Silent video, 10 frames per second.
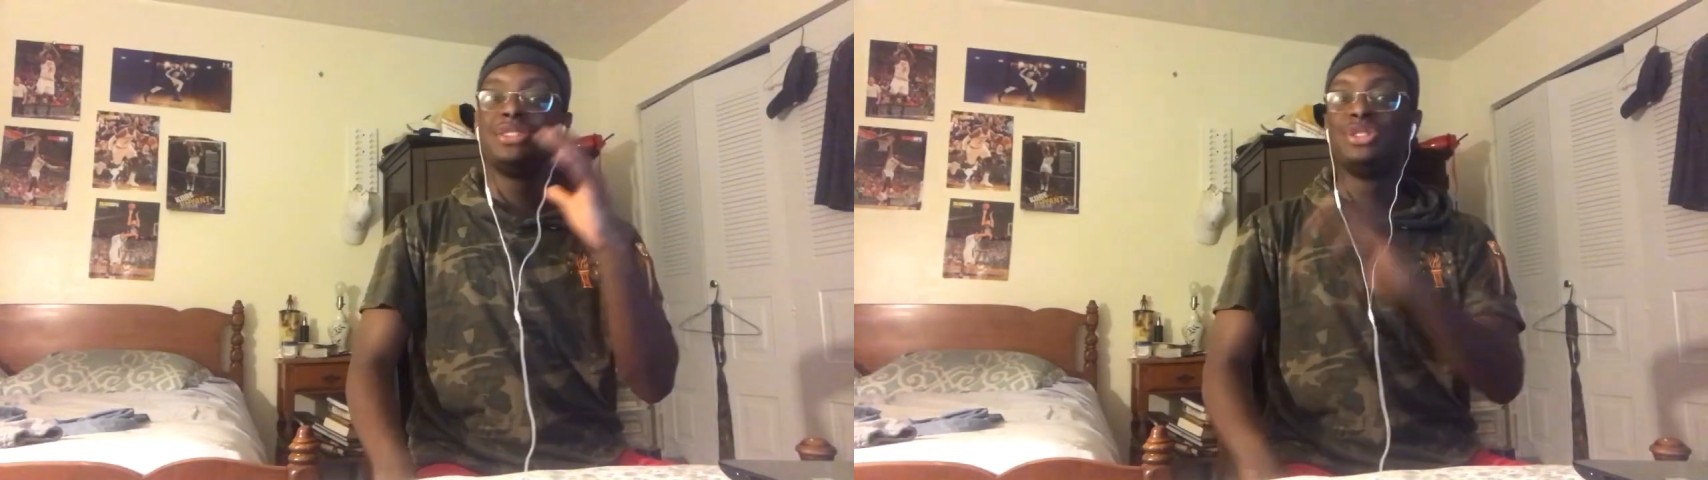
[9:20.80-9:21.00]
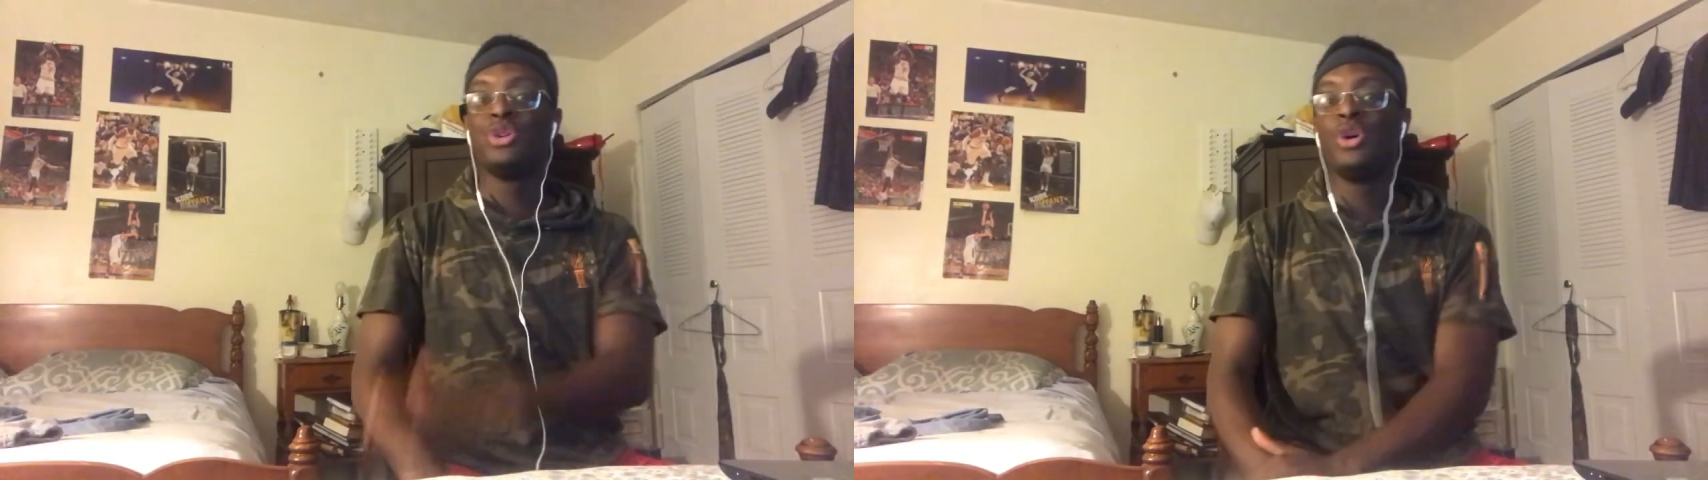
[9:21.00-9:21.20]

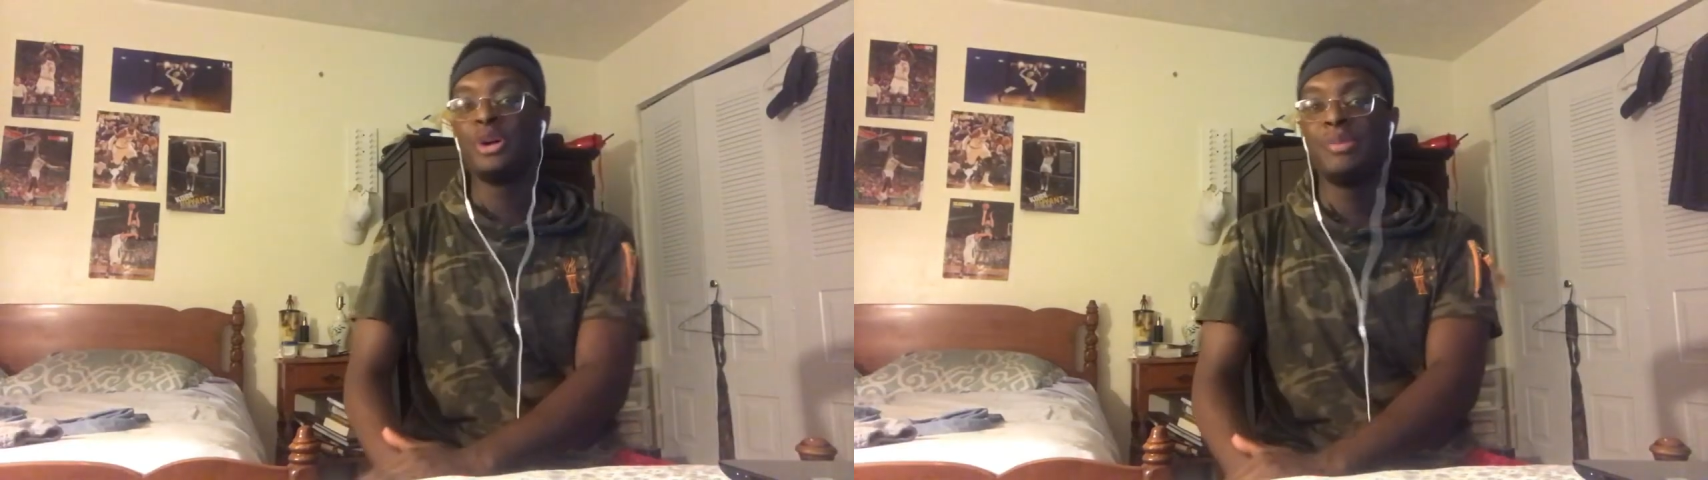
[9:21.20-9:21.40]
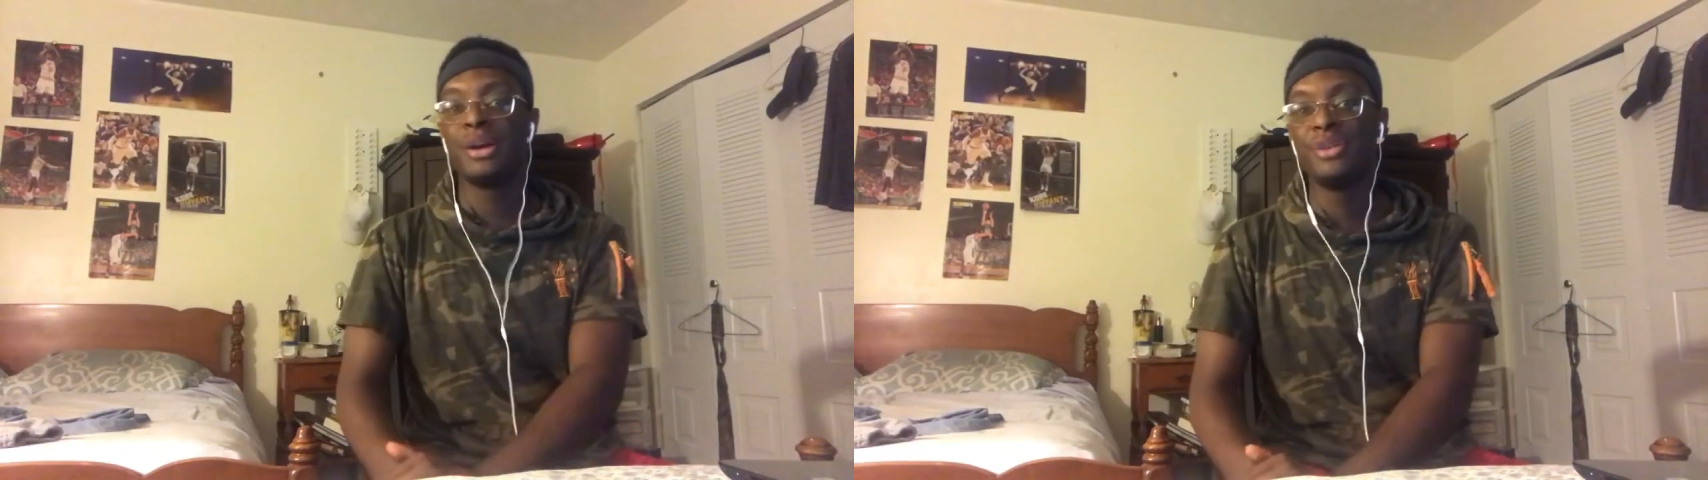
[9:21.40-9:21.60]

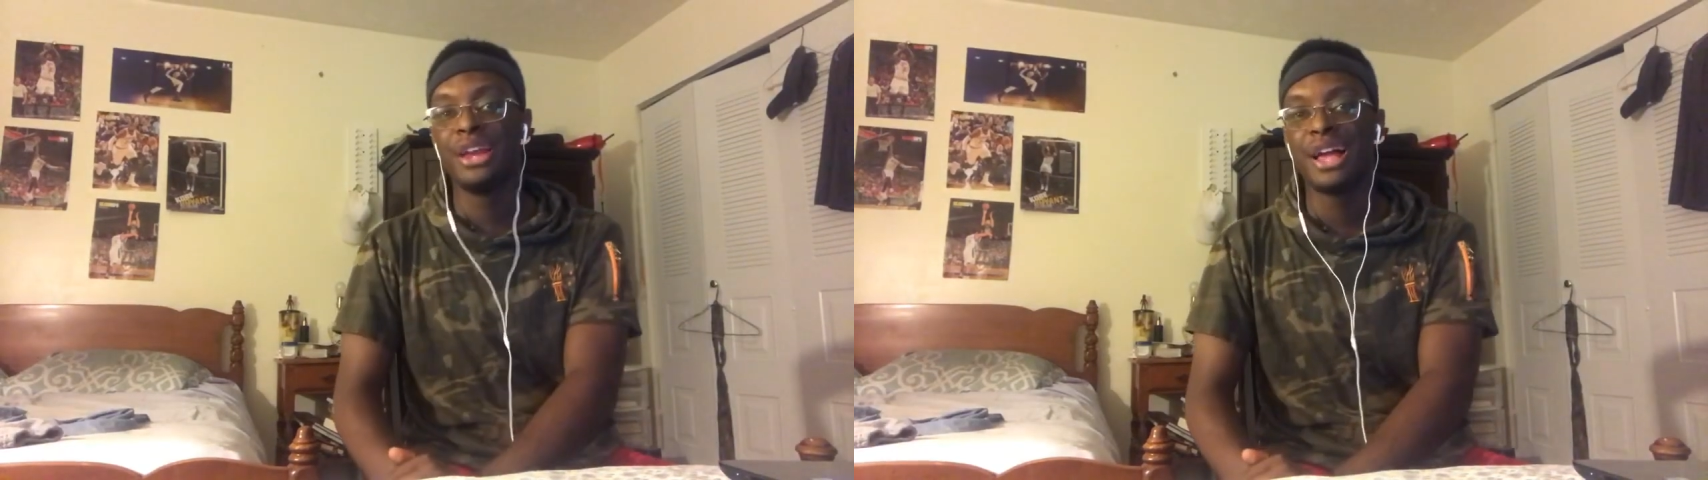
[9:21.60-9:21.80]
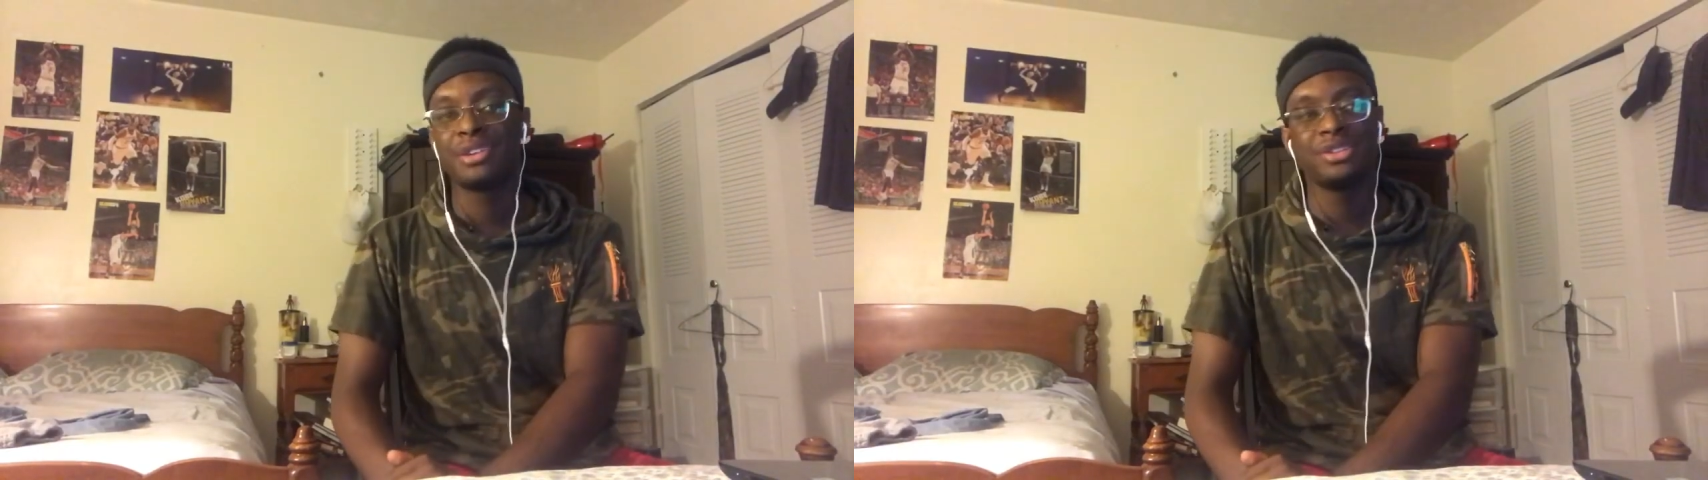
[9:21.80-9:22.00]
enjoyed my
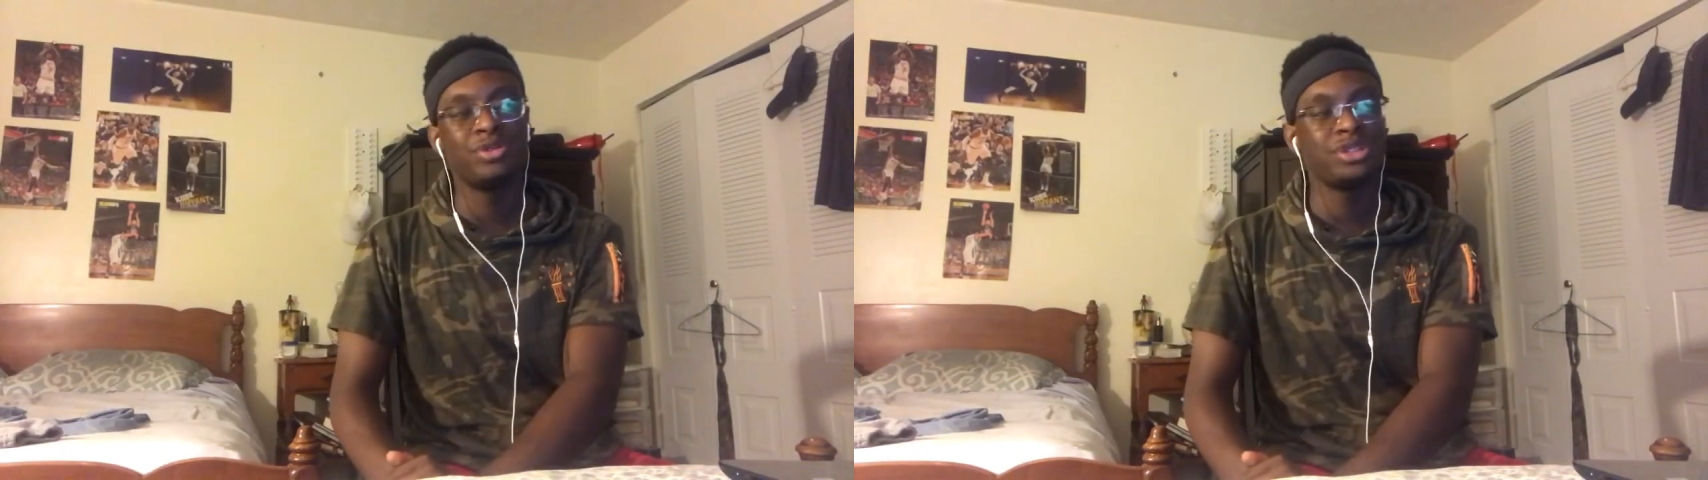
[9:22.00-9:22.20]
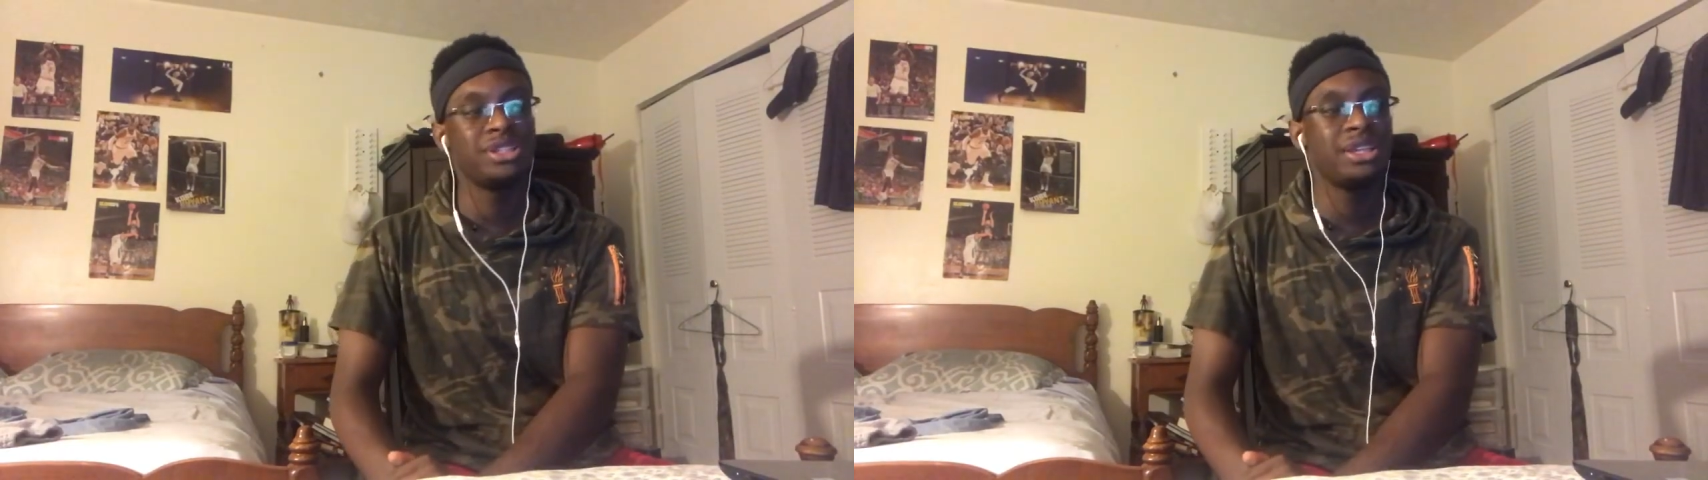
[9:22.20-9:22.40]
reaction once